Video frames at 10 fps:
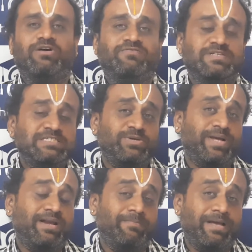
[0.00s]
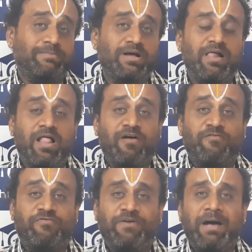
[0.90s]
of is you can become a
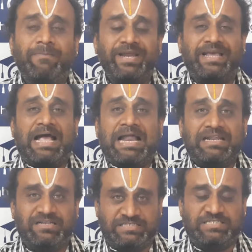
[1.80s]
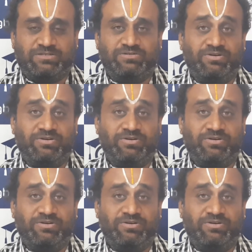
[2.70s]
fabric analyst.